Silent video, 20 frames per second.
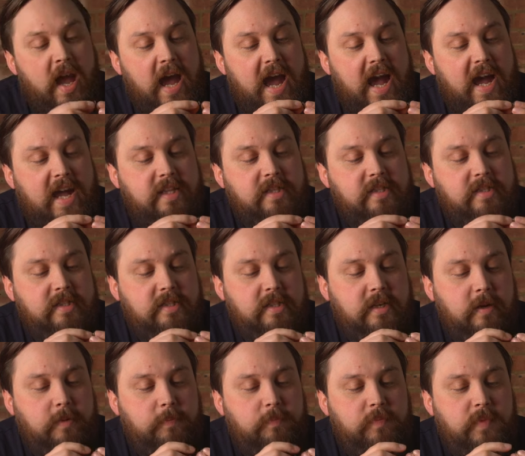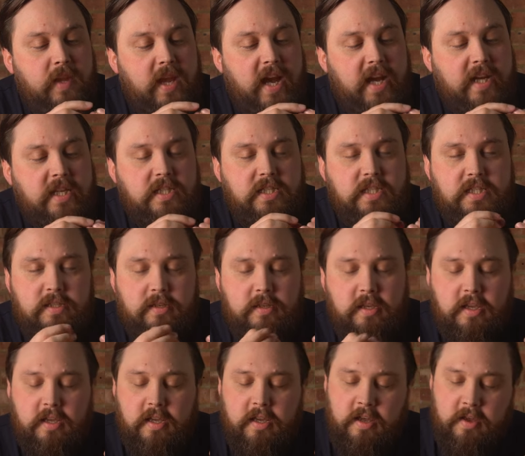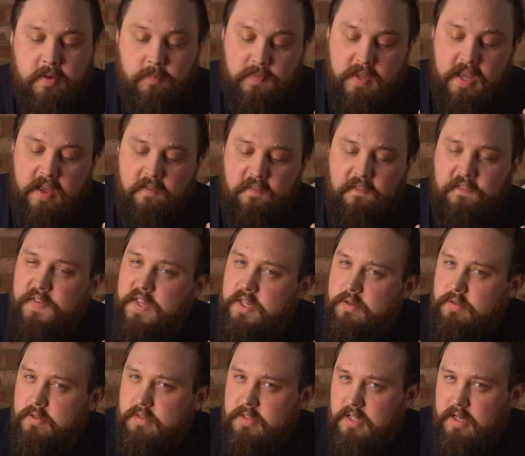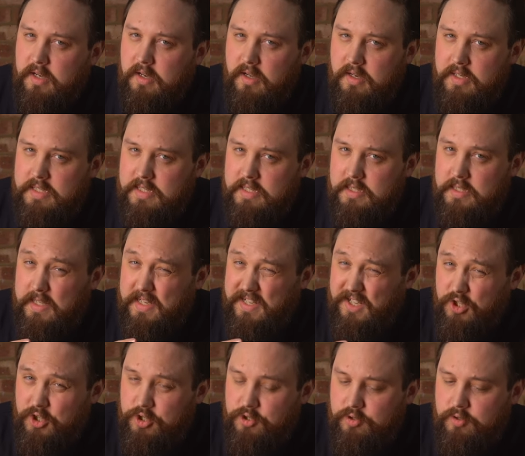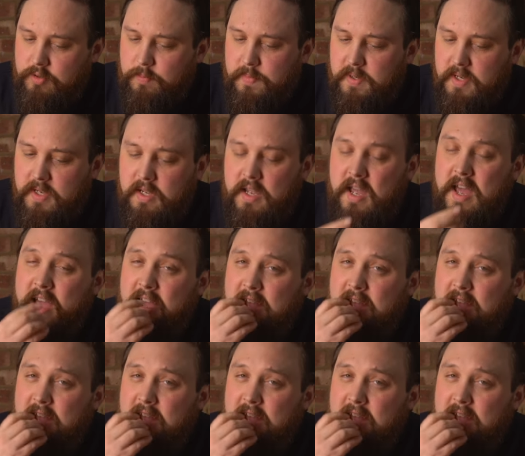and it feels lighter than it should be,